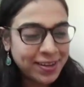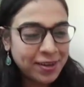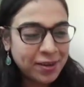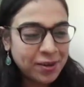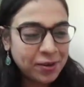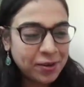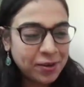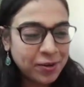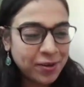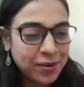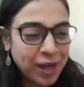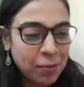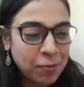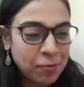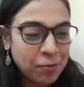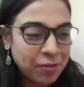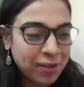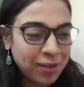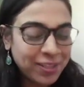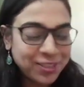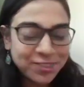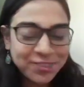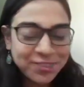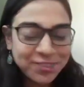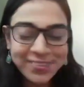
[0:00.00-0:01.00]

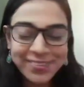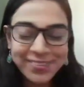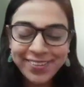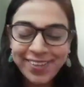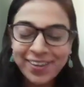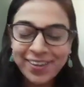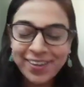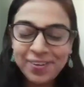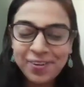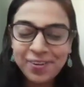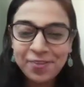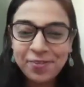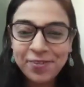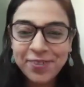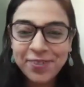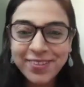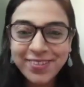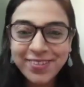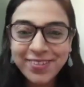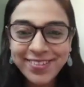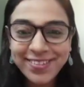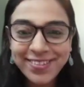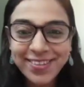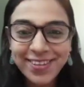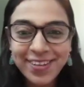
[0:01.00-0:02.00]
collaboration and
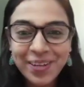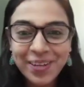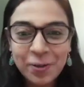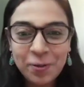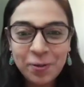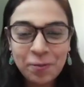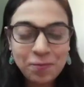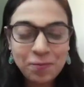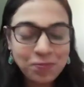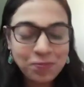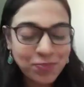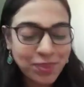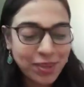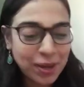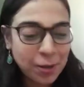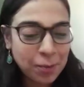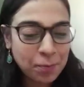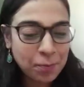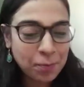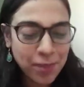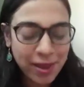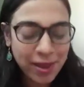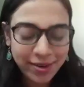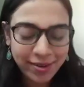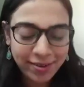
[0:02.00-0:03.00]
reverse
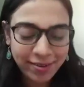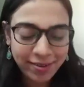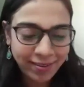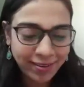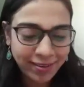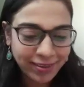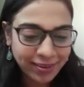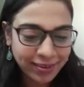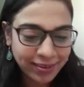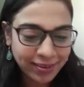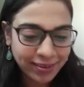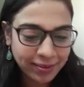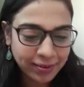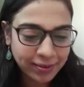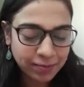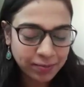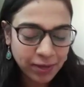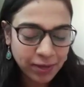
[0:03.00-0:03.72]
mentoring.